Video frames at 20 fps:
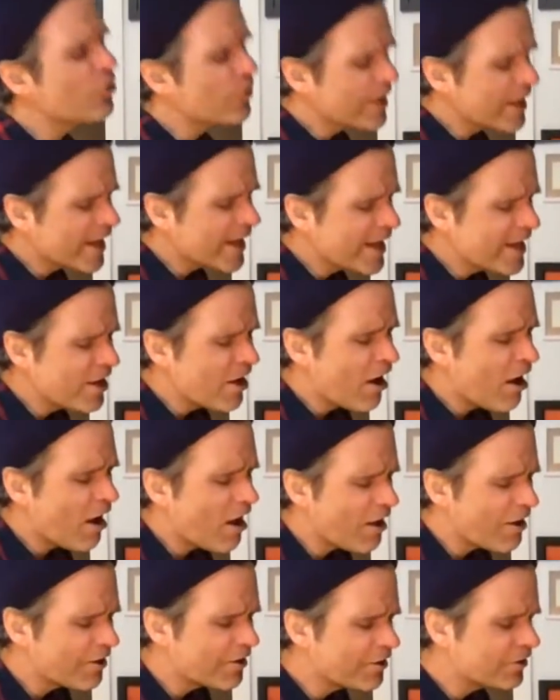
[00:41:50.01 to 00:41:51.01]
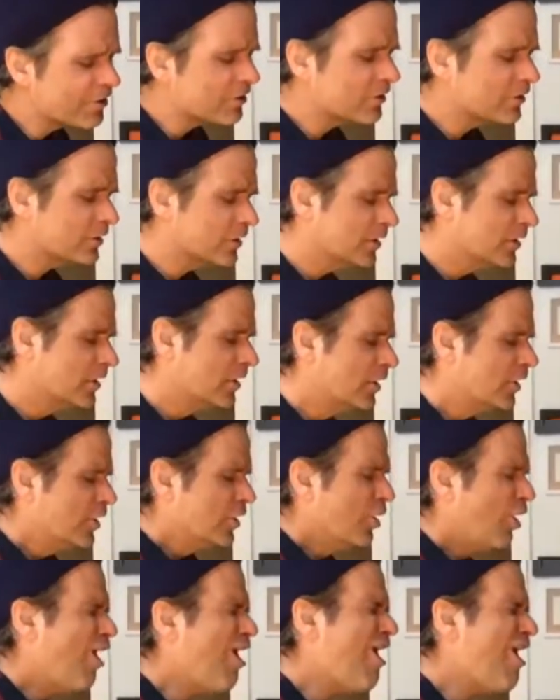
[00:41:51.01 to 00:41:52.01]
we are.
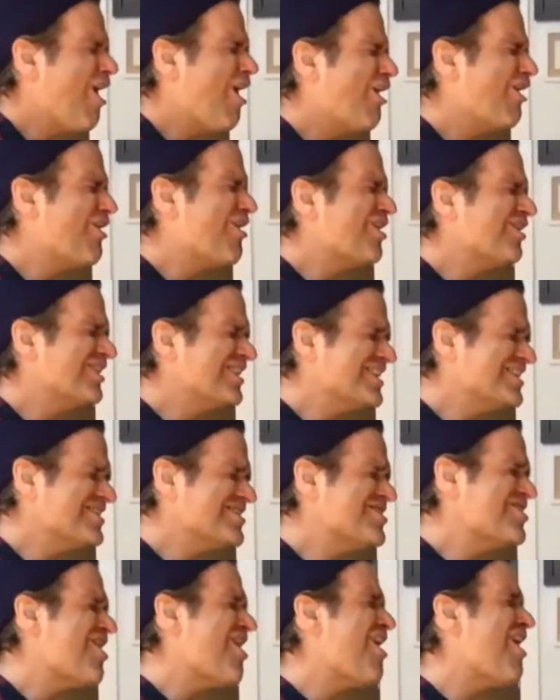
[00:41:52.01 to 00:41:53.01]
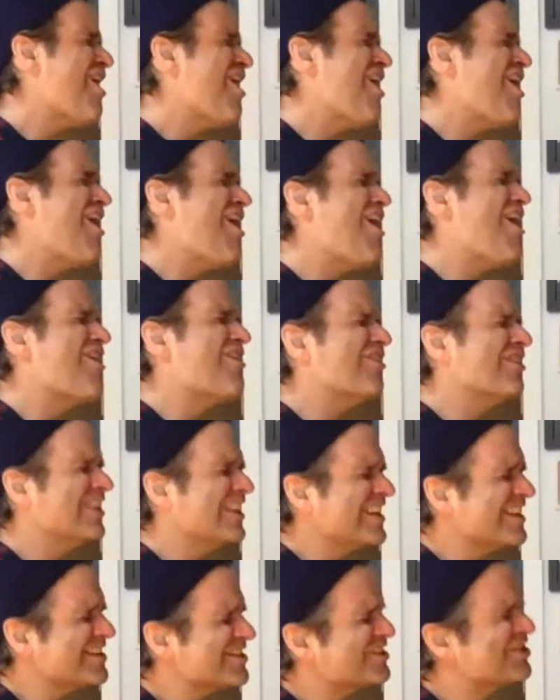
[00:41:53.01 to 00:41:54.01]
All in all
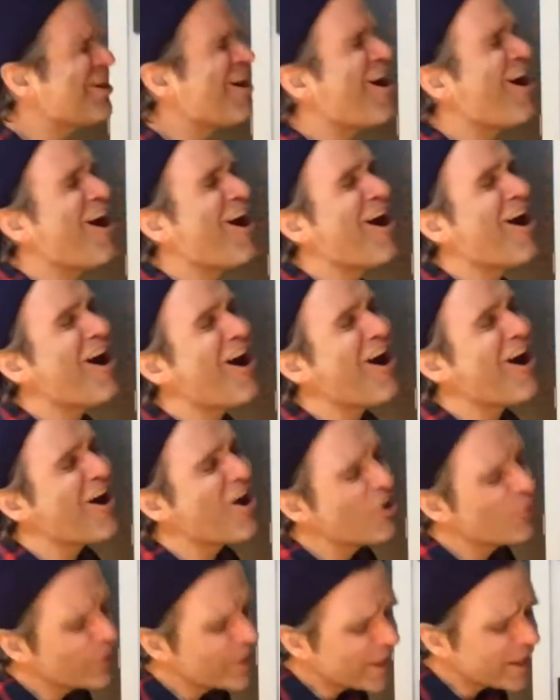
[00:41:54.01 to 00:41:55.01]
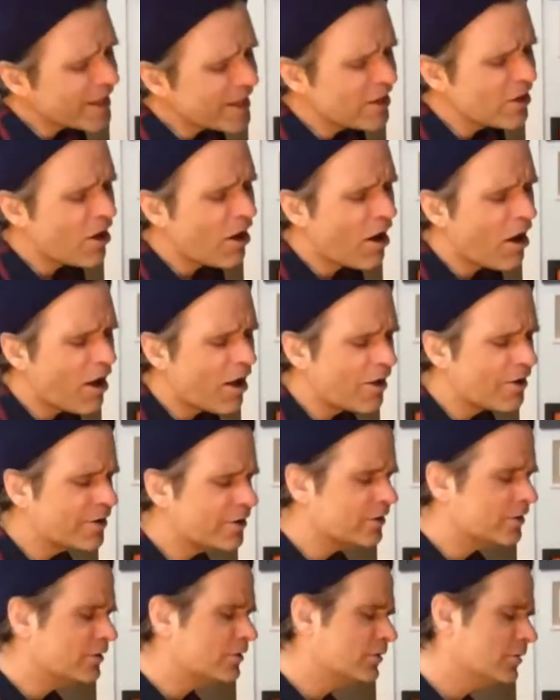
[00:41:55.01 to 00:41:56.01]
is all we
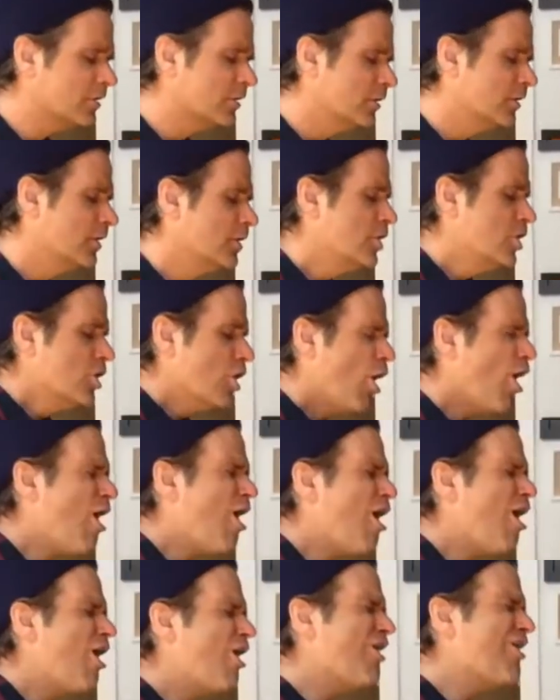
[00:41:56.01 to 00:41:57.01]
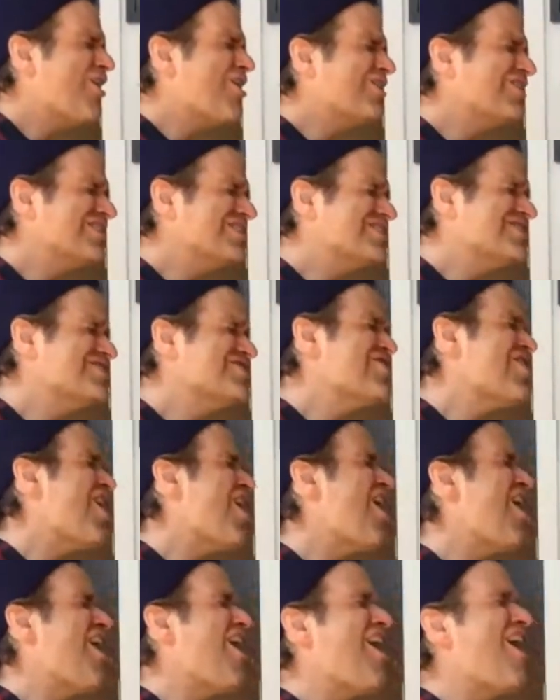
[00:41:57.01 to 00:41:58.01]
are. All in
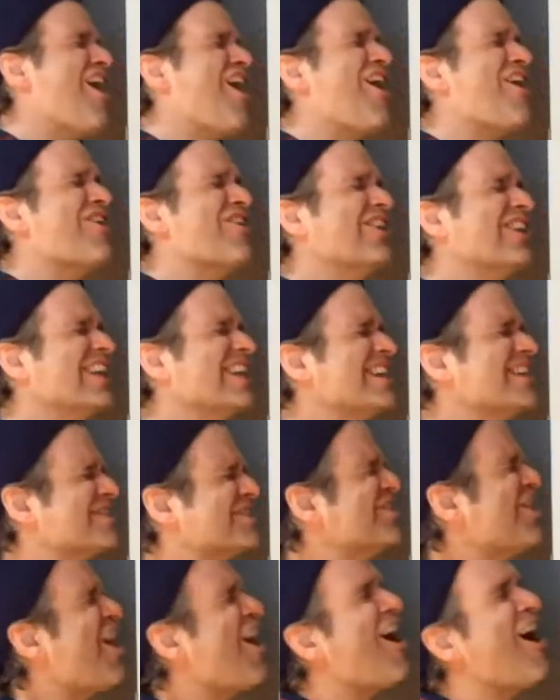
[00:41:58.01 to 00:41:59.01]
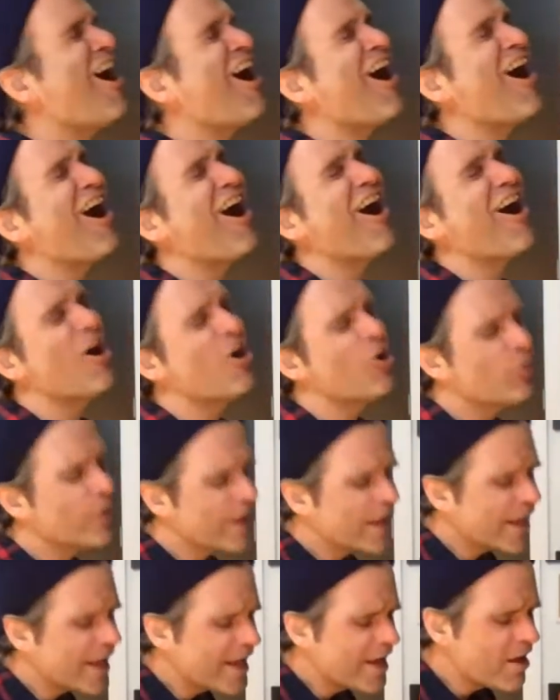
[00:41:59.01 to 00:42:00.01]
all is all
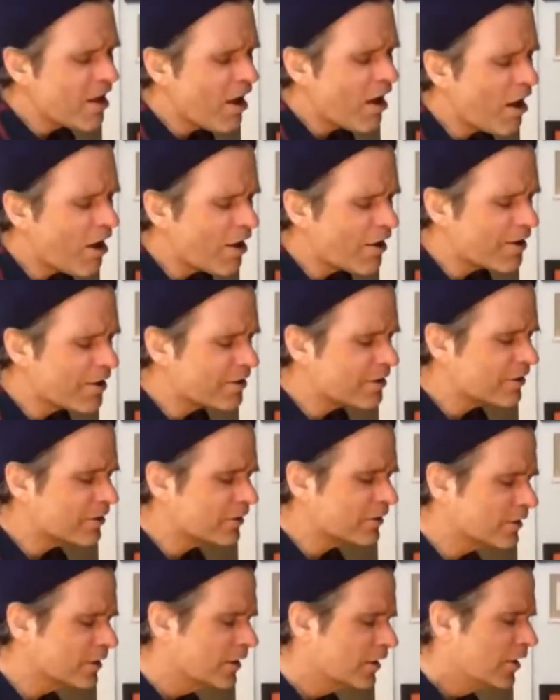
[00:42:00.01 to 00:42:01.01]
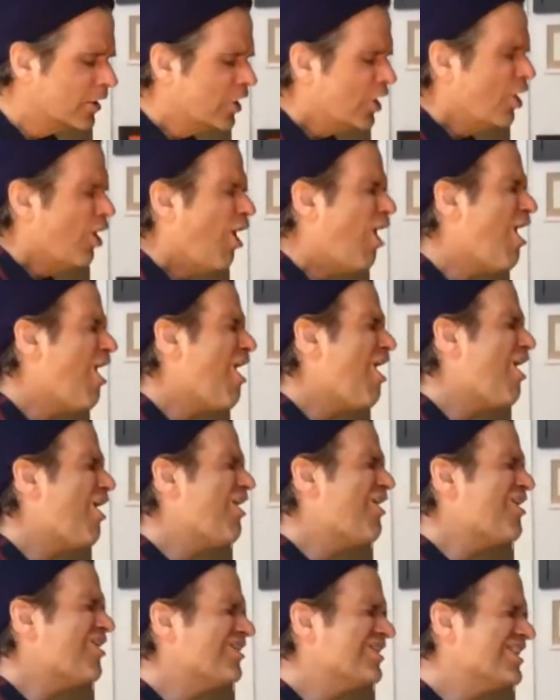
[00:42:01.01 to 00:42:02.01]
we are. All